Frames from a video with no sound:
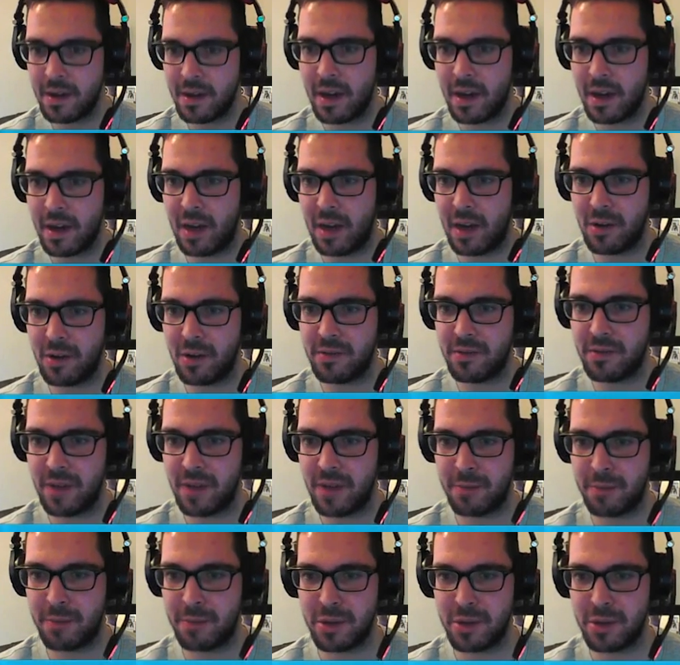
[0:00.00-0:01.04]
I don't know if...
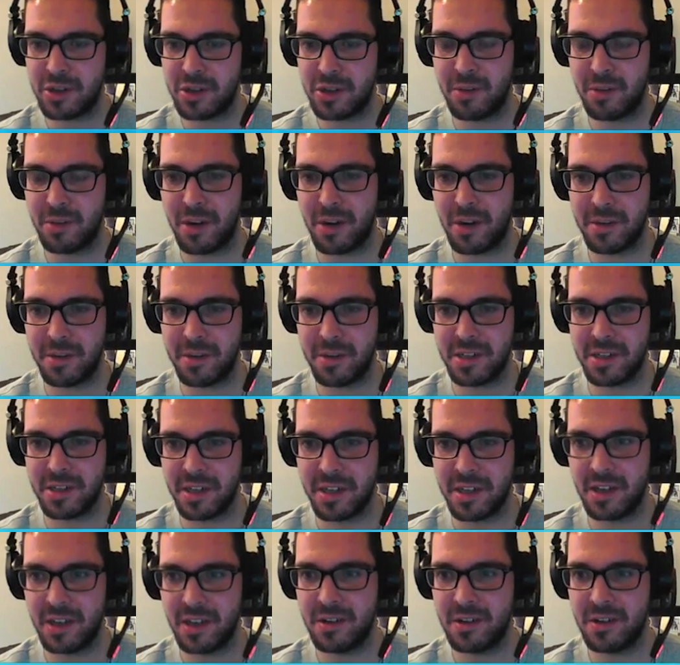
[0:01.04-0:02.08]
I'm pretty sure a Mach Punch can
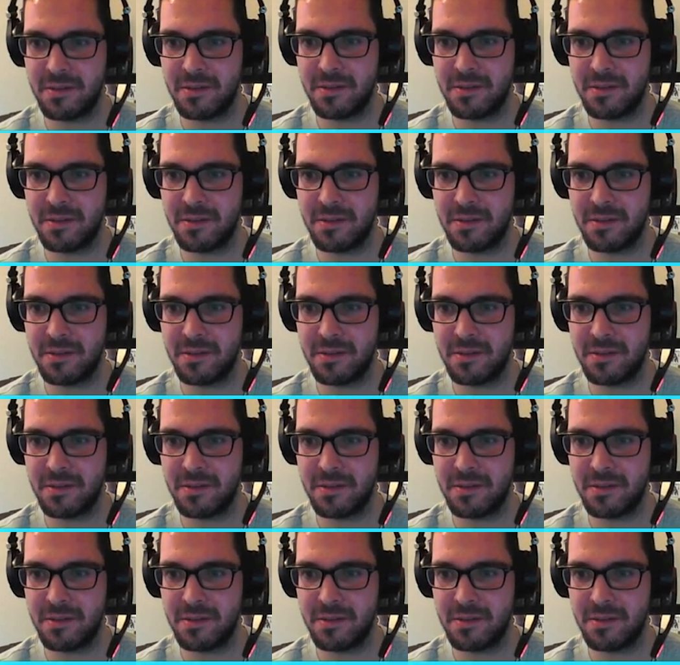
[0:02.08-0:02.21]
kill.